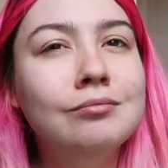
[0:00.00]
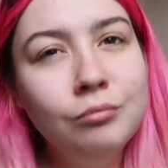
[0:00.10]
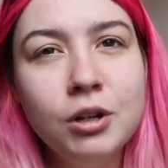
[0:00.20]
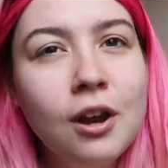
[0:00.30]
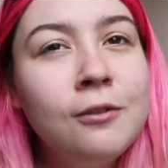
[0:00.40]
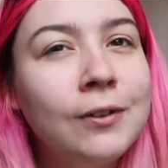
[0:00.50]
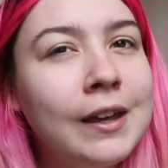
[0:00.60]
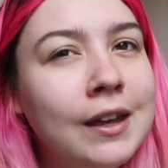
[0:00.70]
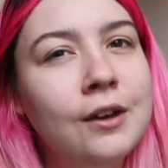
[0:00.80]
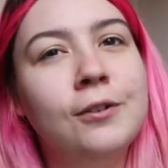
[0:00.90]
we don't
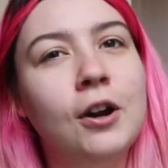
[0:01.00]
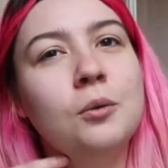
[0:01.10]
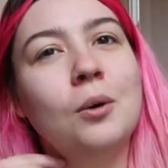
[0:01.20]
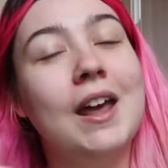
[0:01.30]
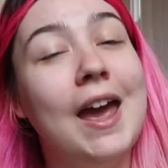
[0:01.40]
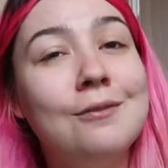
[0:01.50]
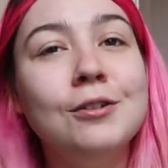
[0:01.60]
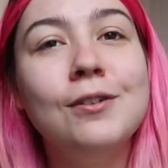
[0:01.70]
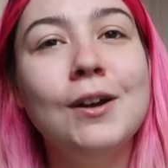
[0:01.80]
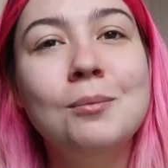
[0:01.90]
think he'll find one at
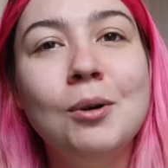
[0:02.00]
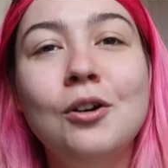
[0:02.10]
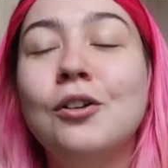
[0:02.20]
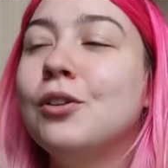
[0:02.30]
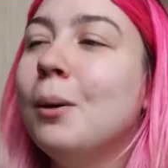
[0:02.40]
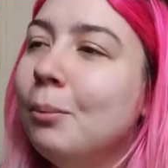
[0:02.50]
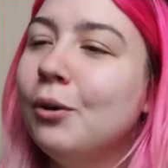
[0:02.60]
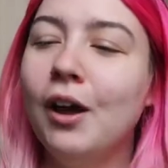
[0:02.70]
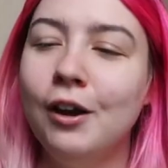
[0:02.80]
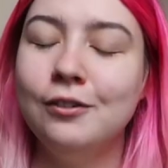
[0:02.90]
every phone box,
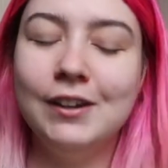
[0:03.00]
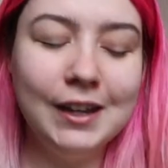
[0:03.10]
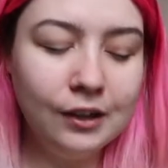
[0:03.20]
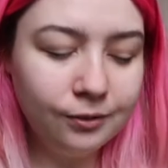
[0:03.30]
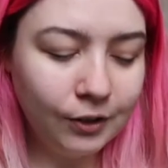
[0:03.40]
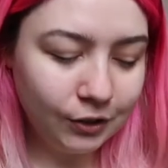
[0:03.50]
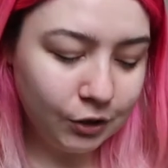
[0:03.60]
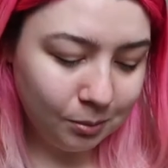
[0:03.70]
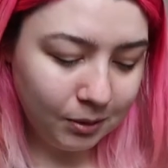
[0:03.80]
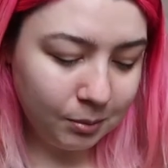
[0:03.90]
but hopefully he'll find a
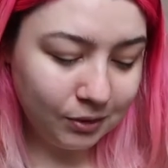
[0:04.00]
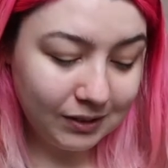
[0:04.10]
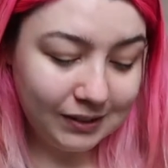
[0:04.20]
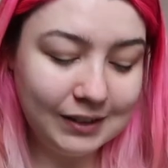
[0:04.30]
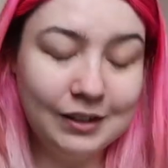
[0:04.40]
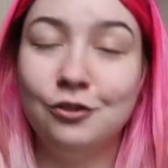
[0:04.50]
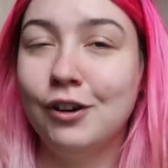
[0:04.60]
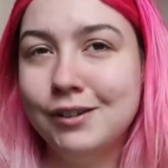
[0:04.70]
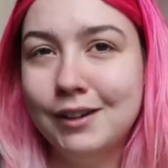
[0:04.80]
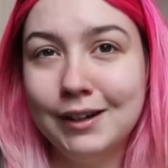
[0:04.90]
couple of books that he's
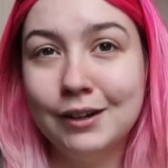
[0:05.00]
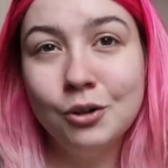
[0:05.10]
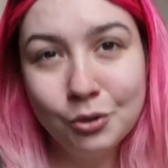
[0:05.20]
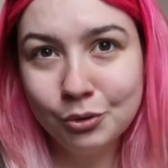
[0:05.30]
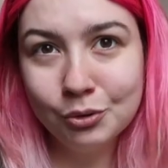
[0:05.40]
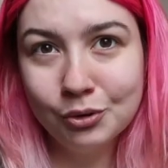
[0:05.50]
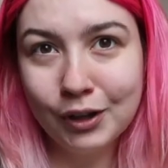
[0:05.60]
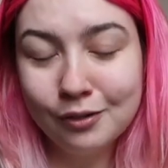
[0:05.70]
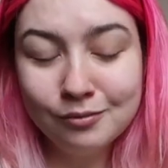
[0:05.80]
interested in also.